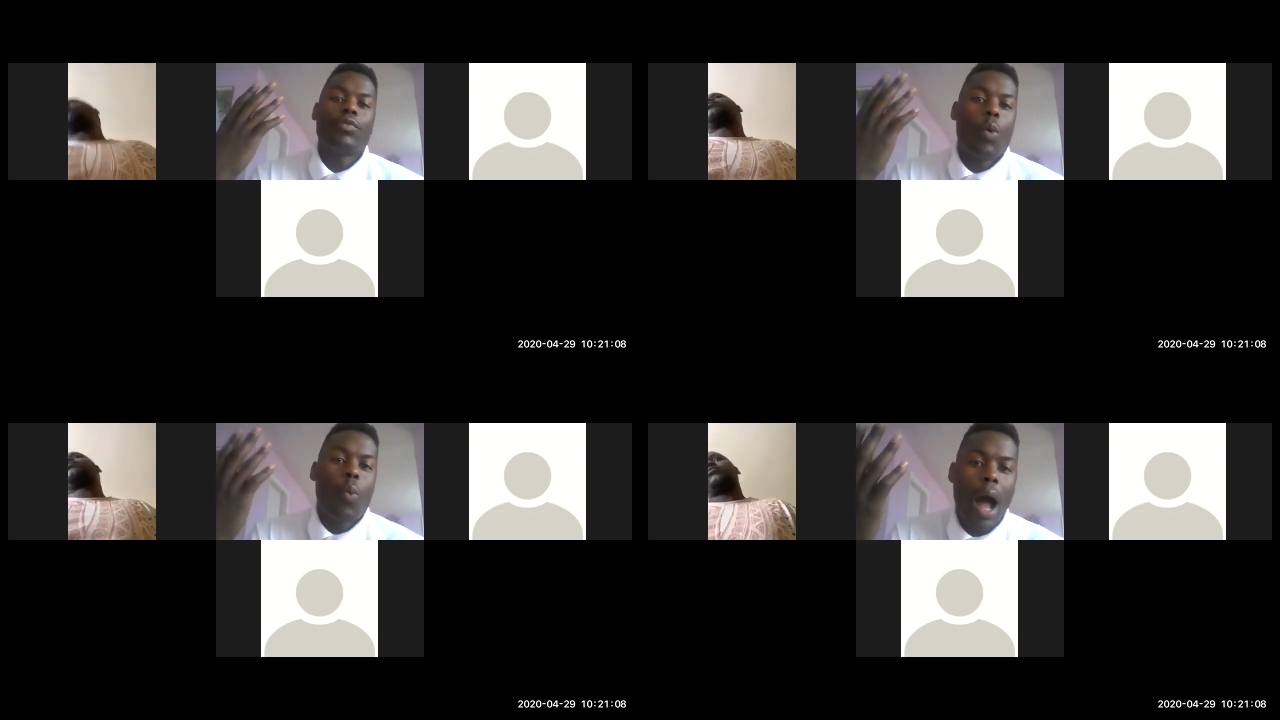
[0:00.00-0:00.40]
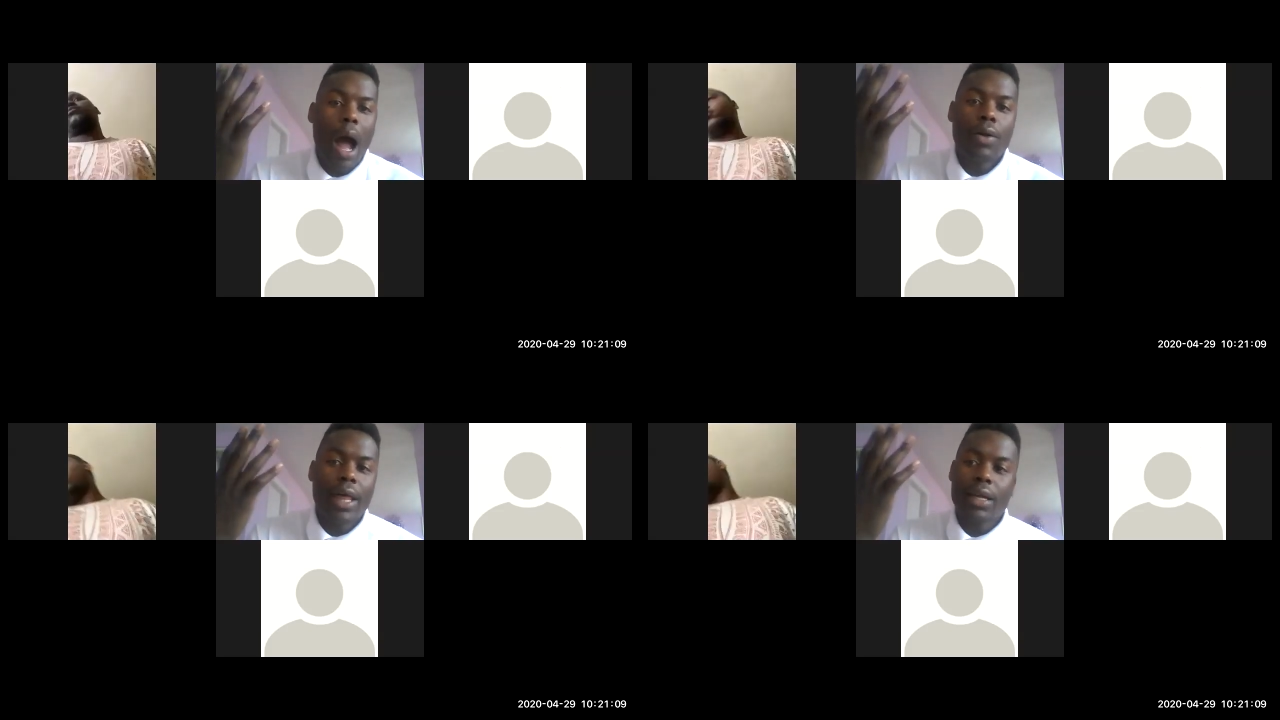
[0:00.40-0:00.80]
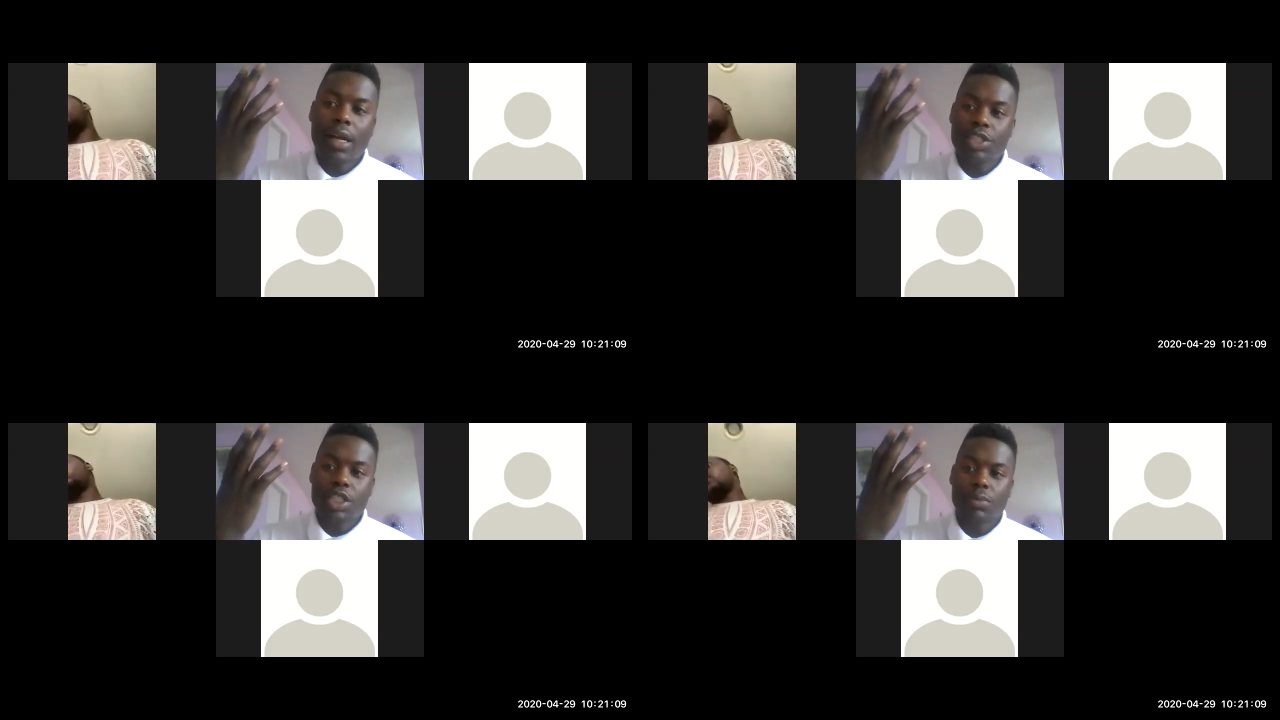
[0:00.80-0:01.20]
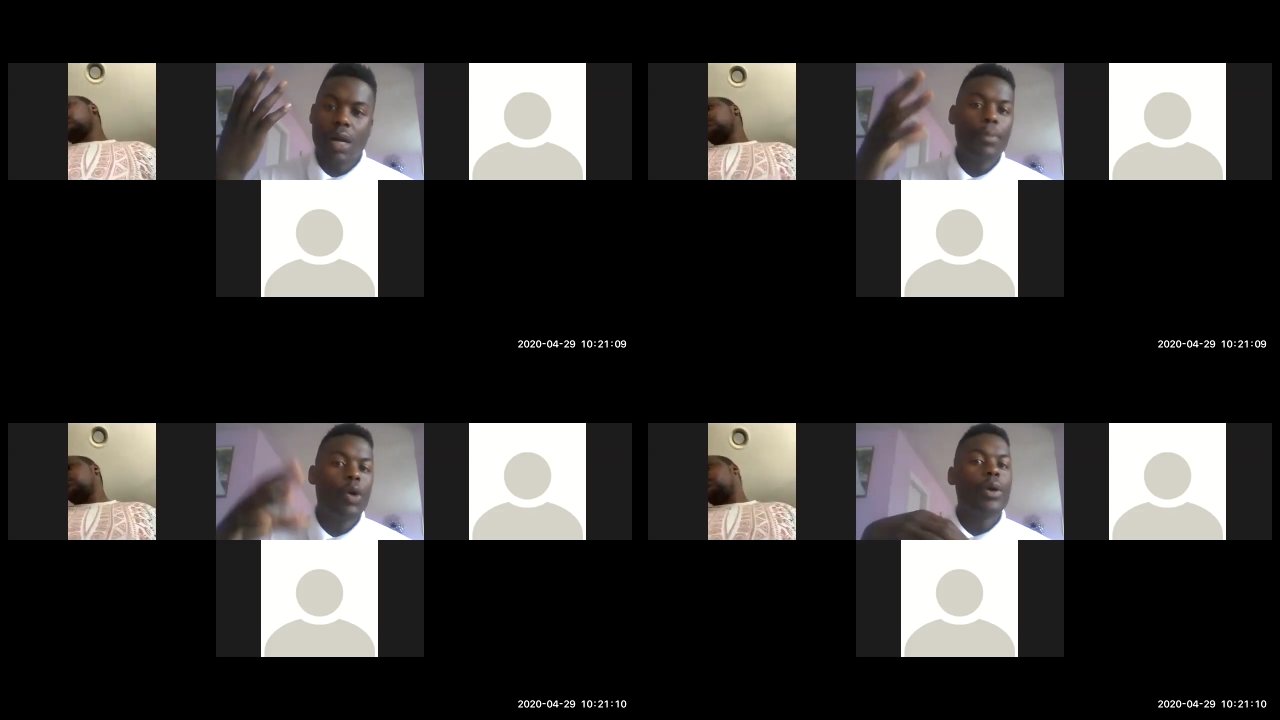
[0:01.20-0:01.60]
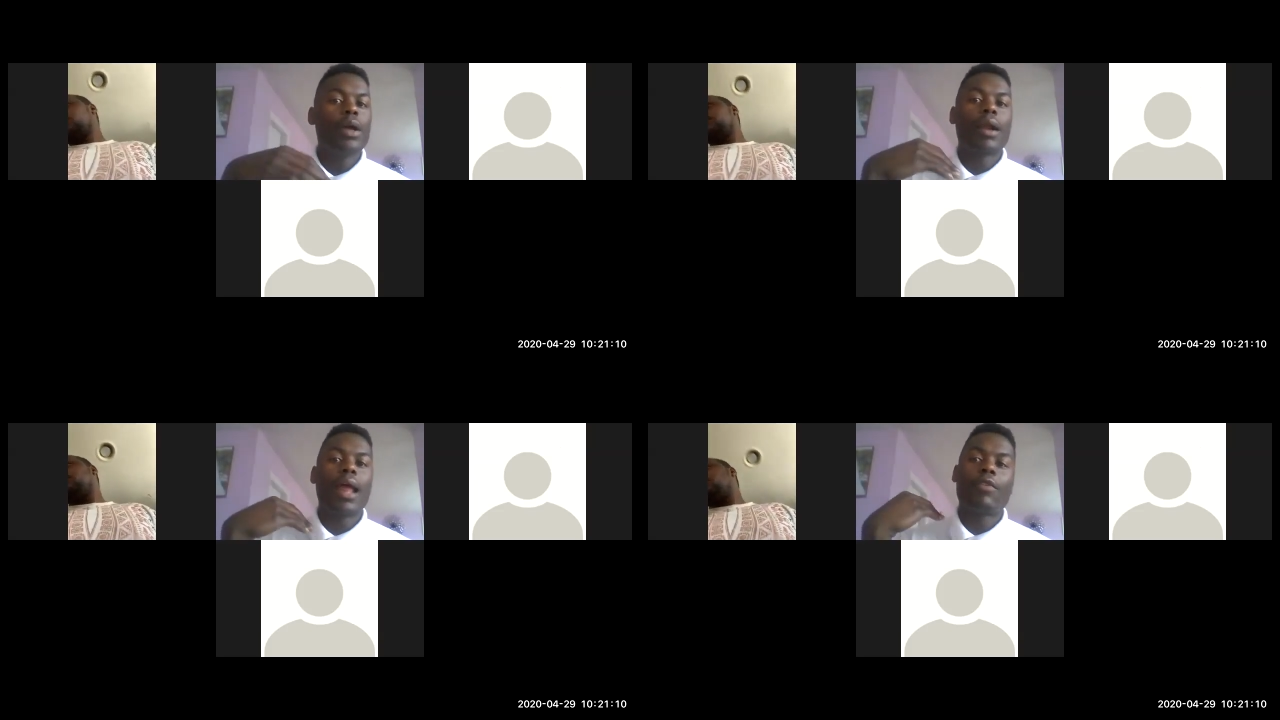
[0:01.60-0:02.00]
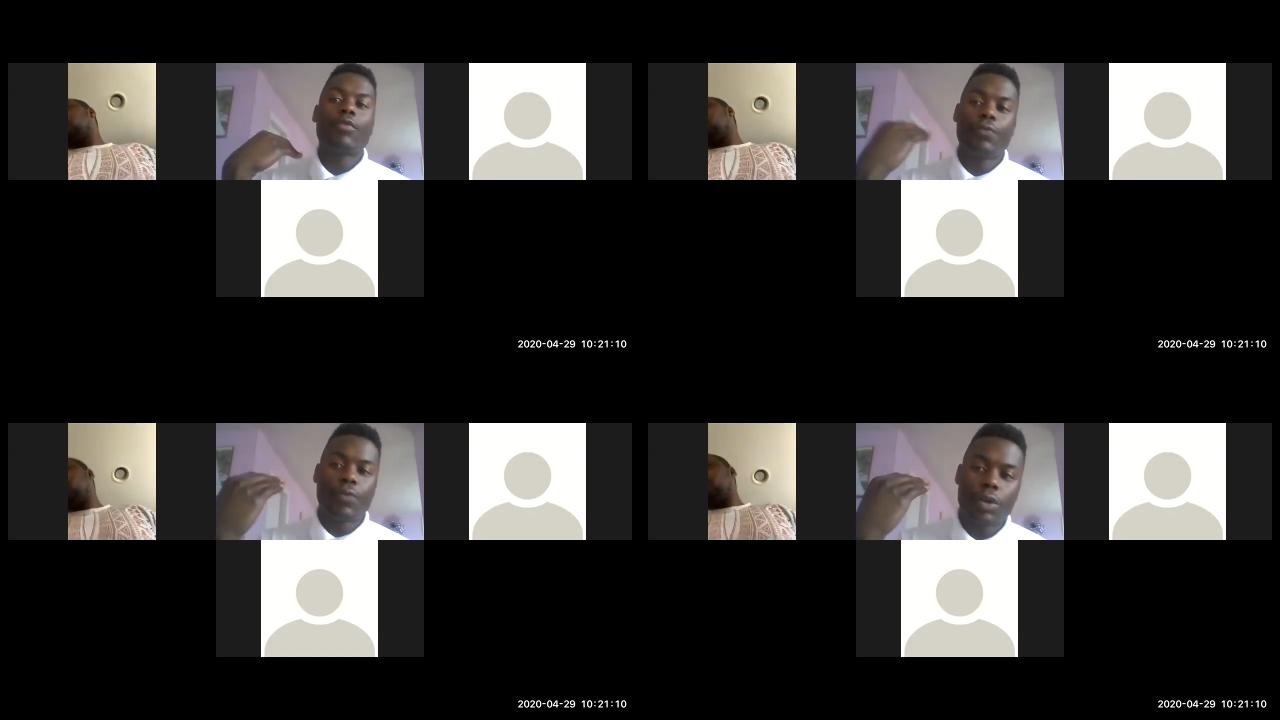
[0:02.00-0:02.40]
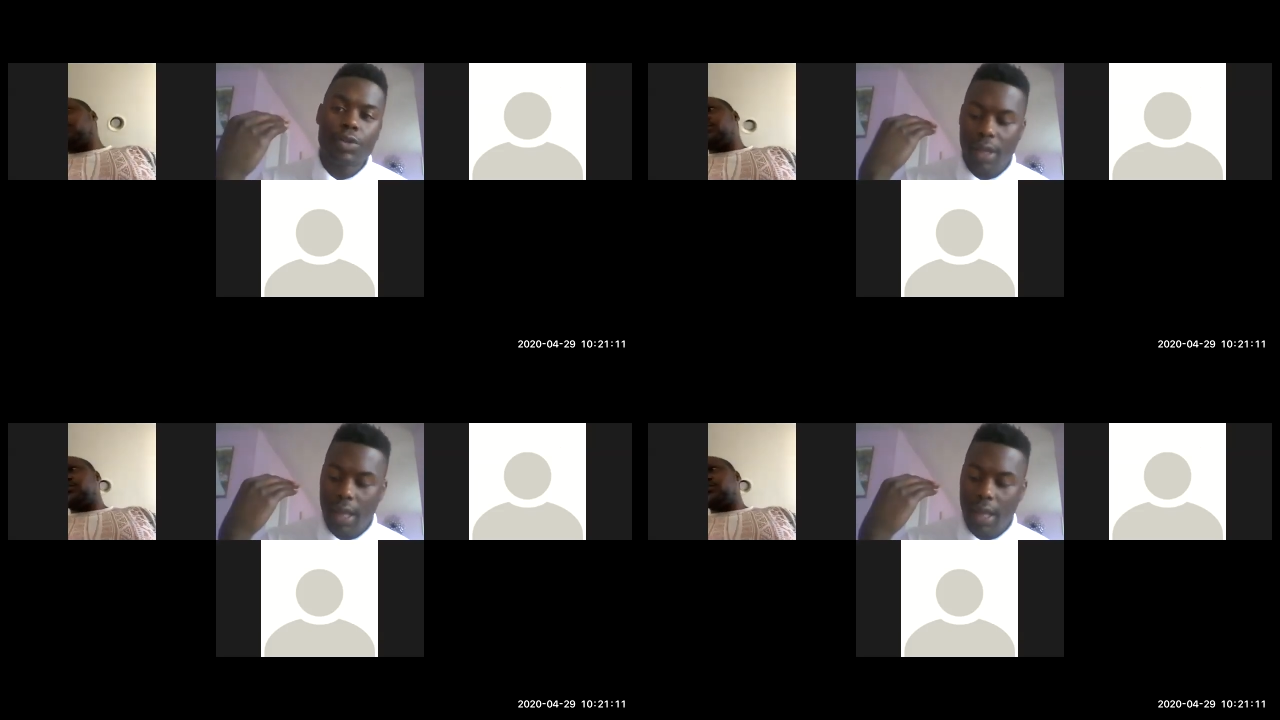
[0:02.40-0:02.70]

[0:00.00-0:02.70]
a wow of that customer. No way I'm going to have referrals on